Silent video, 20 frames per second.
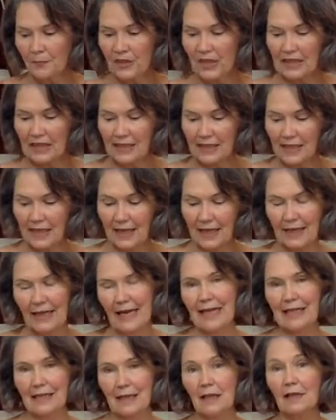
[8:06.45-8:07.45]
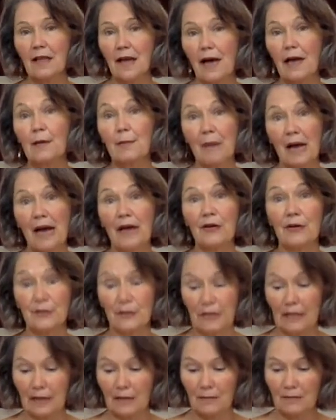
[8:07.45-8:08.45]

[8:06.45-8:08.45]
is that it has a lot of powder in it.